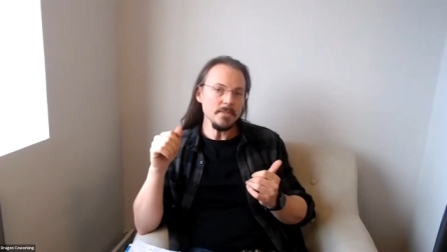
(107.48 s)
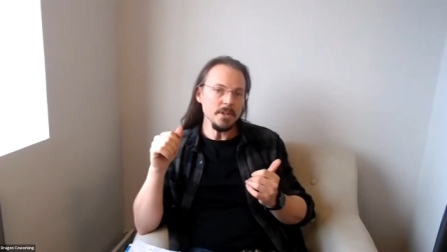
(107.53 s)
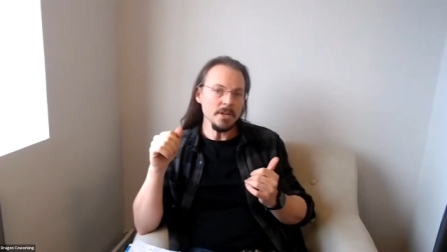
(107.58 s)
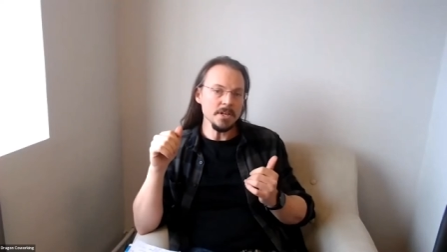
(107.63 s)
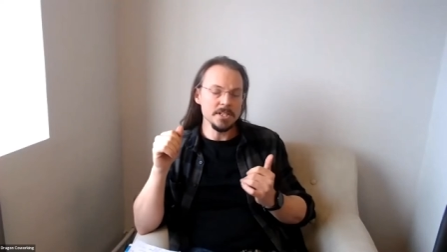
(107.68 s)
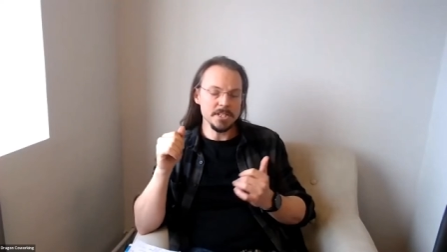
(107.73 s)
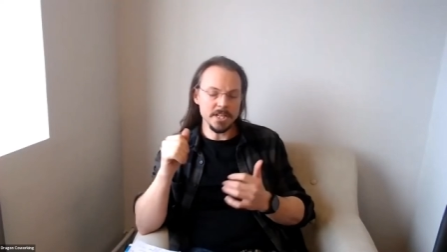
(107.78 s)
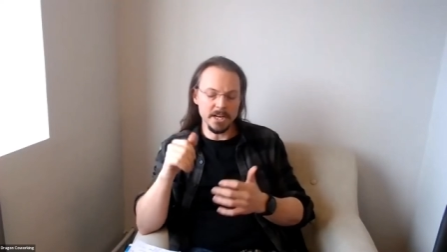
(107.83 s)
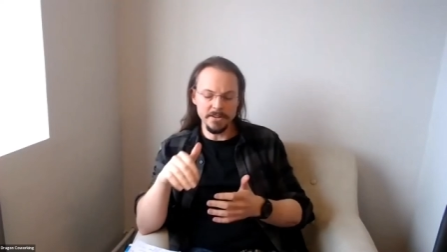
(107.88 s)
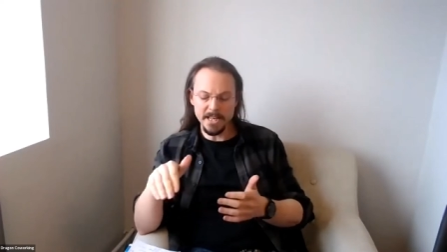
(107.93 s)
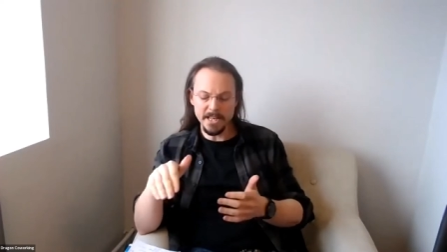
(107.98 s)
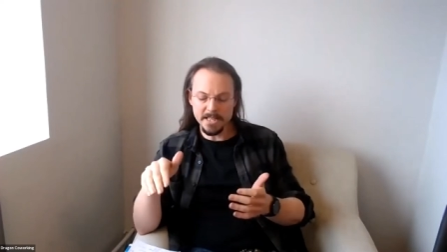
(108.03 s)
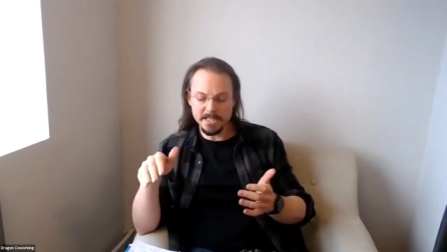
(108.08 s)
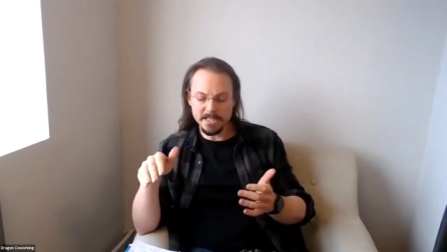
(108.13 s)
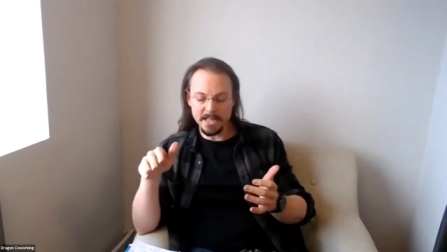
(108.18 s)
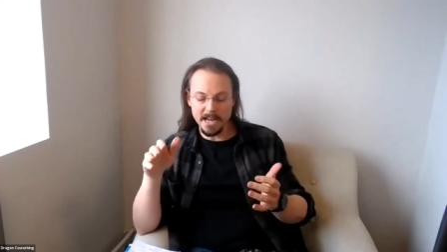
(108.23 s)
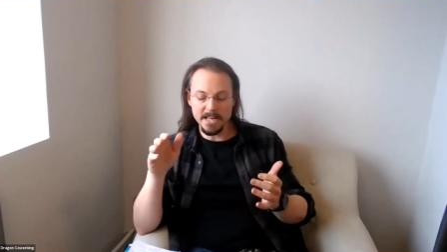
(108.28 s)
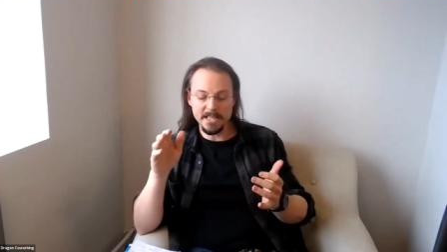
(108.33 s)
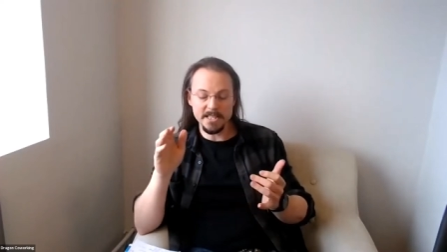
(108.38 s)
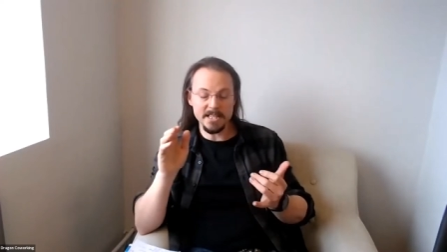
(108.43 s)
So these
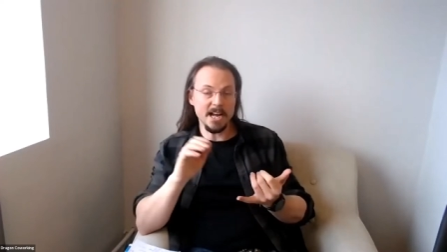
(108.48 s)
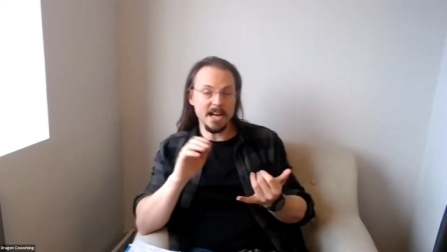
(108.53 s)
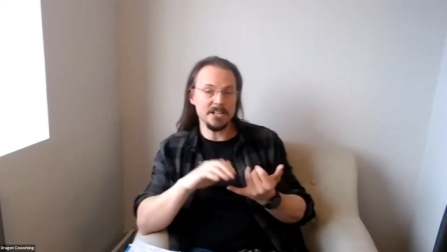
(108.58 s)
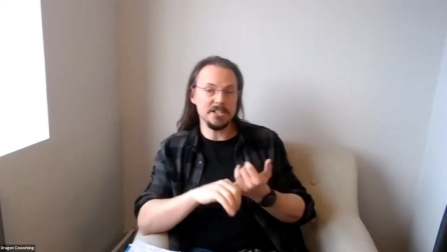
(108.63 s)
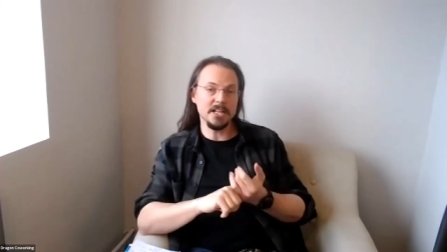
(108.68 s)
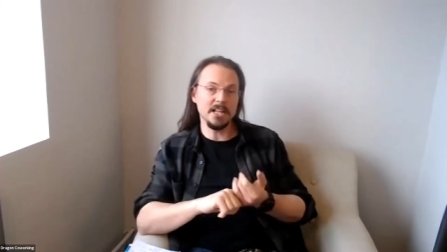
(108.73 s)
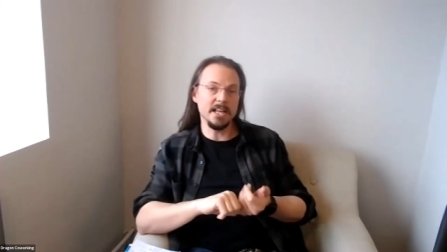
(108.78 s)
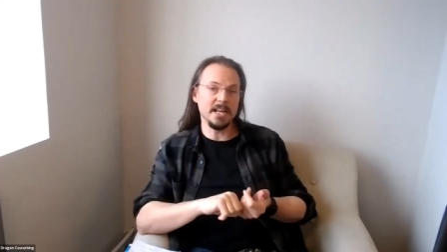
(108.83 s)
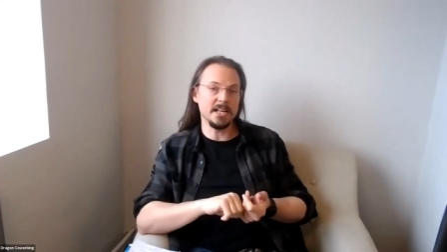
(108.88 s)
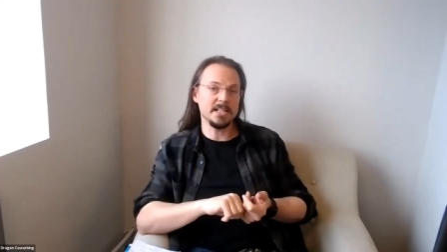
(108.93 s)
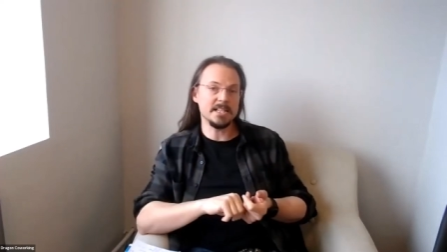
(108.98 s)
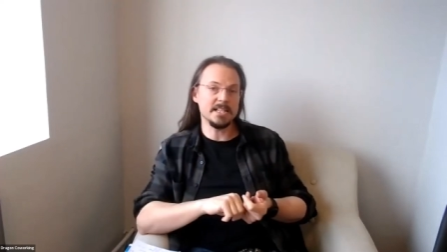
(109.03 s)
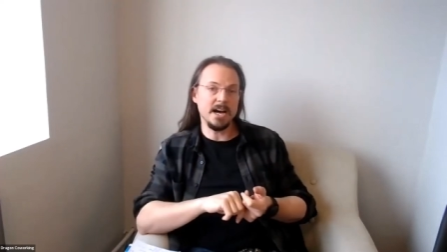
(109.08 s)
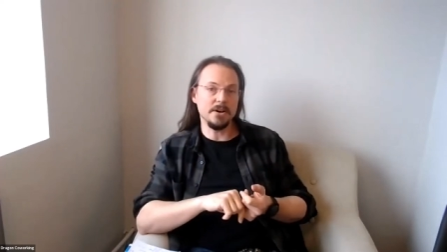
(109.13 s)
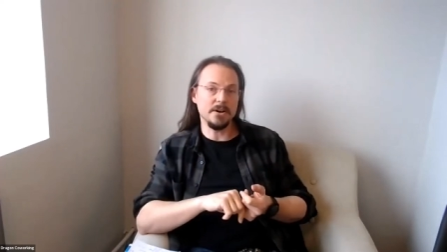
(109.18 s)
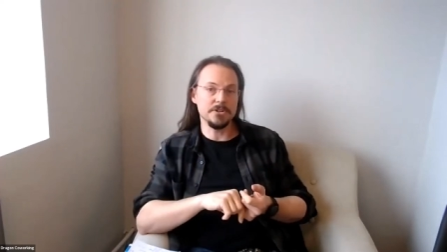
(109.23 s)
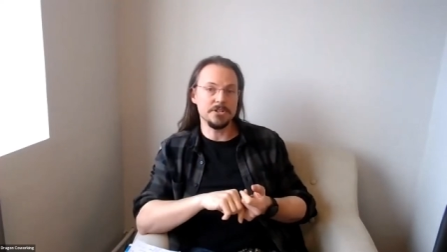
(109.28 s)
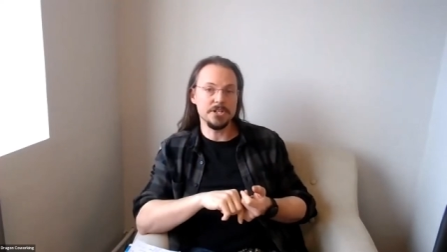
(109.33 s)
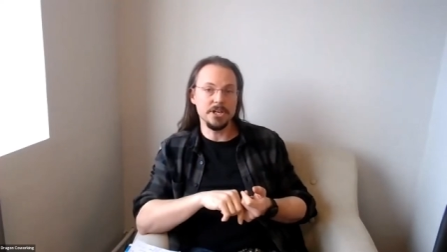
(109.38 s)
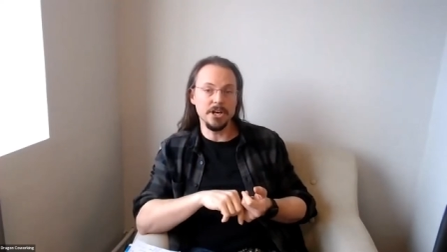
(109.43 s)
days, it actually links
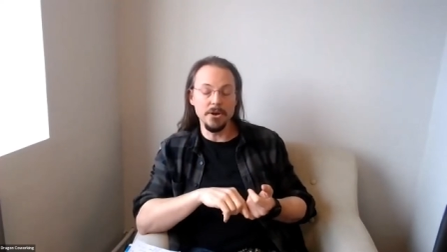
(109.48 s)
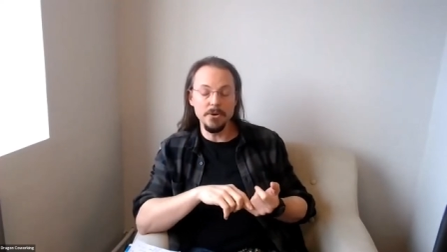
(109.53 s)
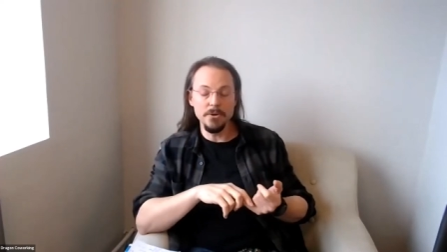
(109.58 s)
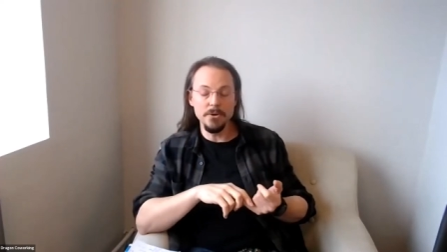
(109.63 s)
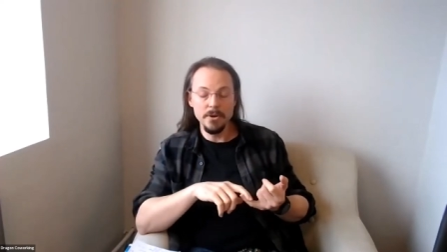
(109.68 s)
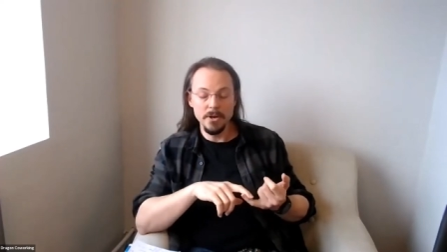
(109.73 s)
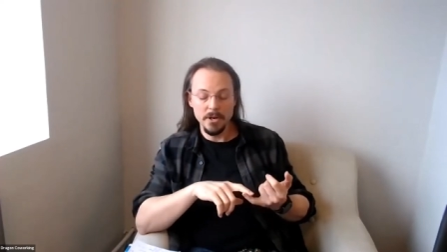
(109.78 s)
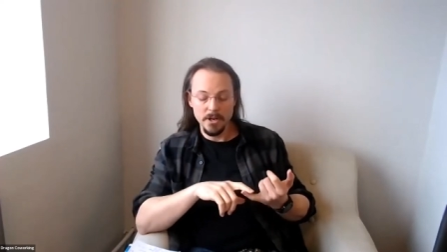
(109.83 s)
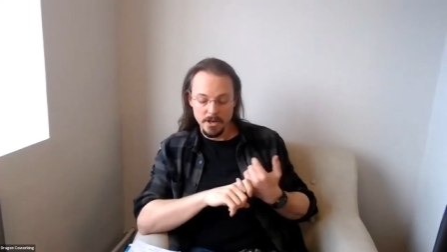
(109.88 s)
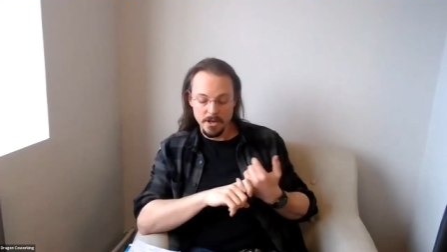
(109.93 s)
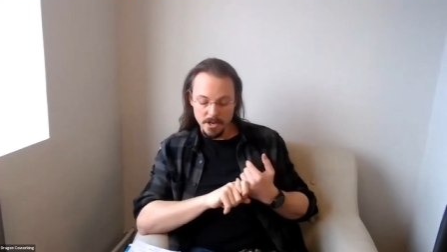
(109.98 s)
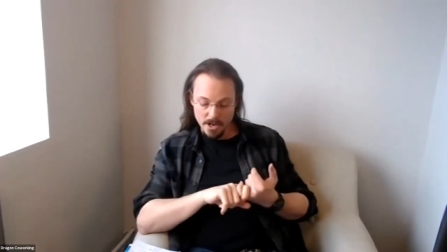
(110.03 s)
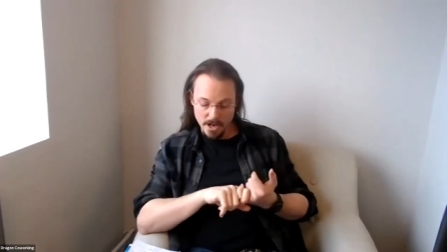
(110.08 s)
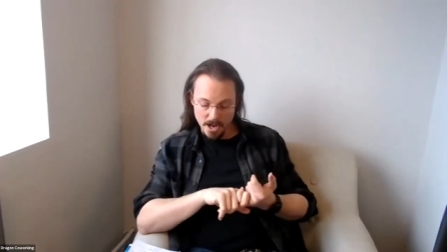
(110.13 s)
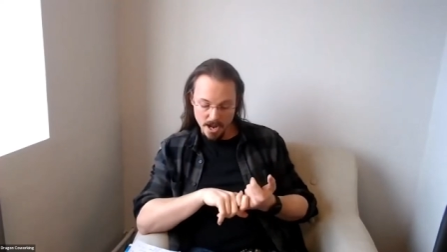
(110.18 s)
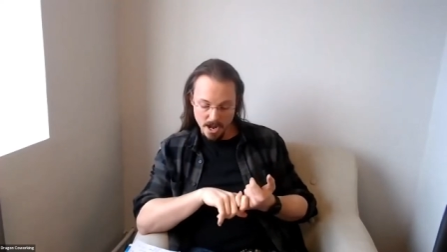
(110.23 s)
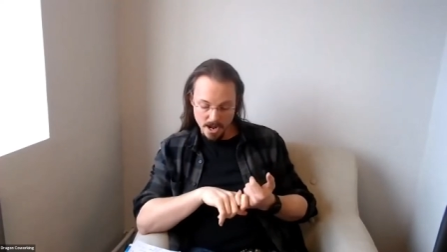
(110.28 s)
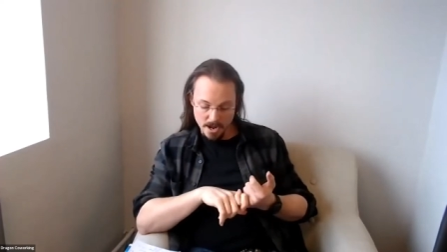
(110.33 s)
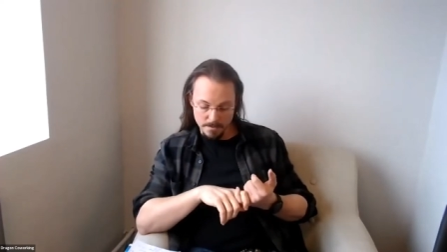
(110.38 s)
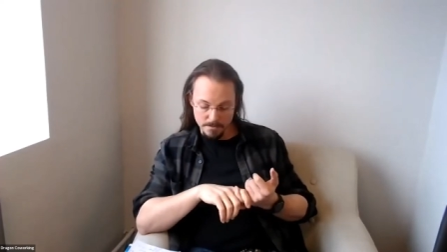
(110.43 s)
out to
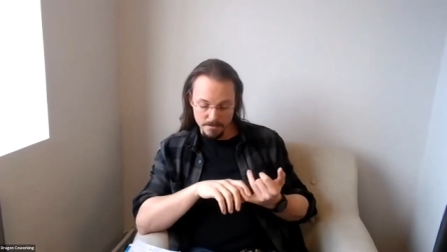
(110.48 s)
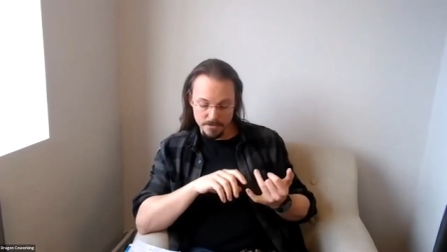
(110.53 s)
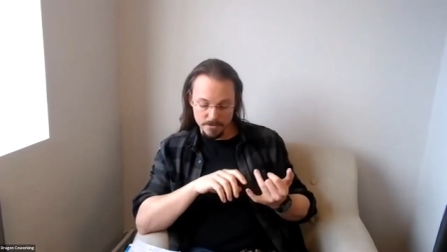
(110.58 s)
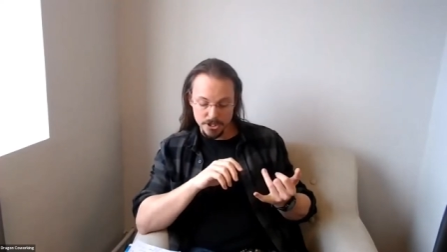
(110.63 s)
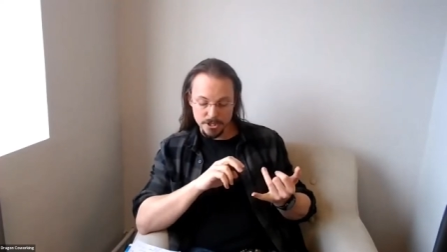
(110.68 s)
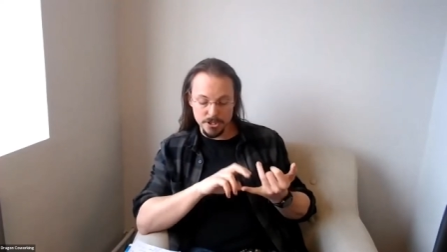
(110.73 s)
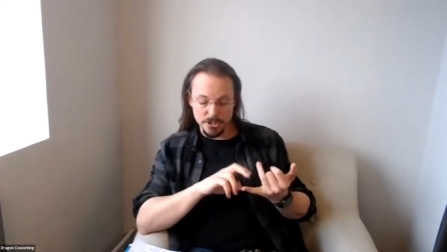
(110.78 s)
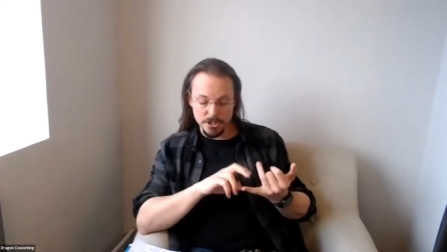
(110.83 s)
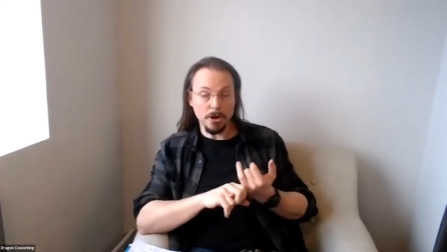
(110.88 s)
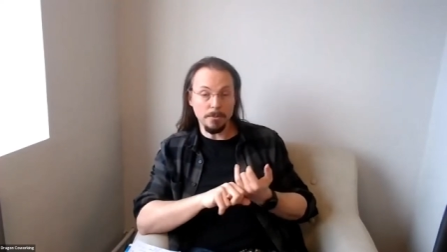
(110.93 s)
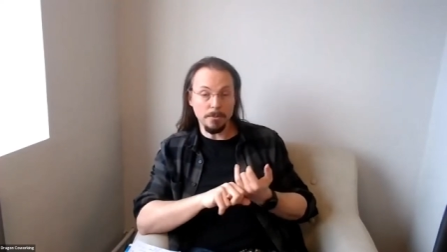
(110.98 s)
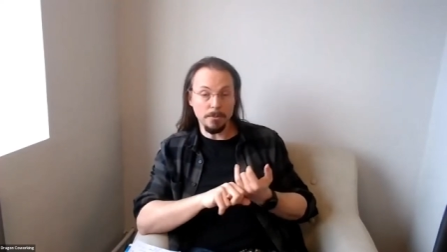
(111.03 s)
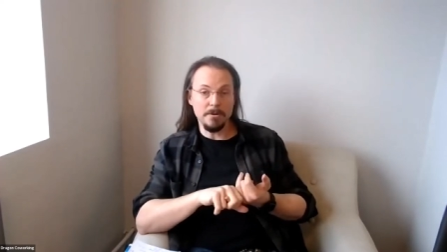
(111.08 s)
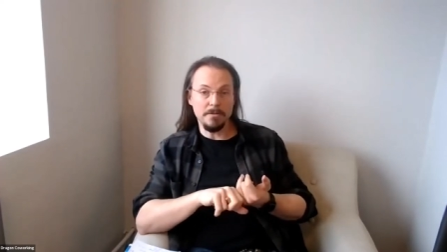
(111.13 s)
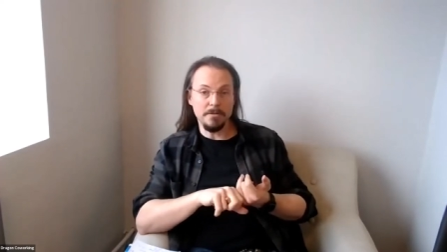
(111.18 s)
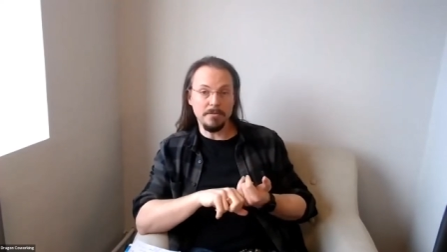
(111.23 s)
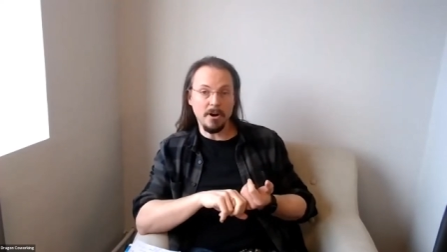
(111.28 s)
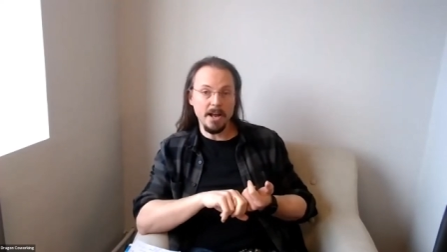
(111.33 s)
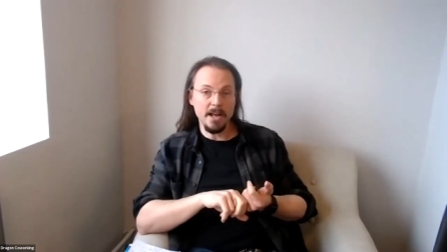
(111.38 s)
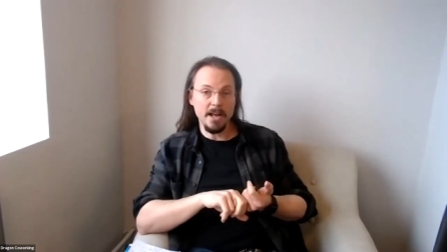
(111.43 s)

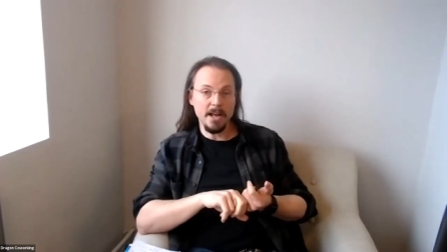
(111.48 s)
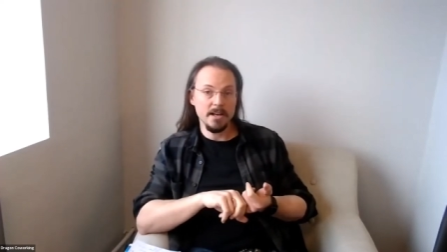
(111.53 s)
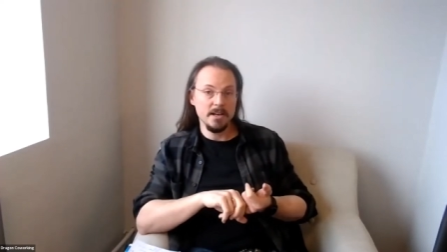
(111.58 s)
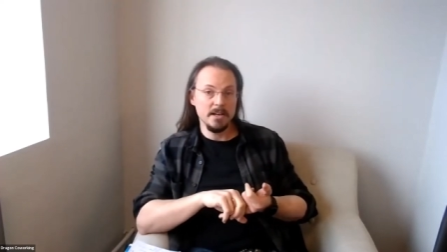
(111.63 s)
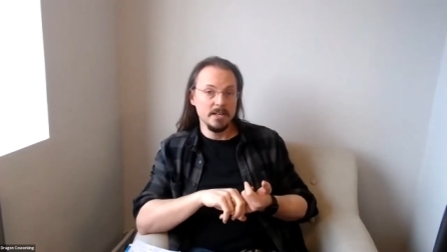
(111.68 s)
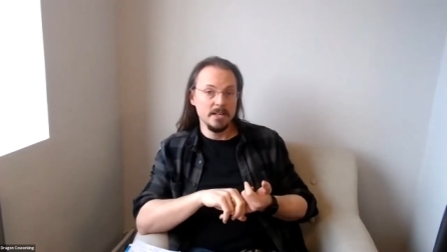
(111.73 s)
Shopify.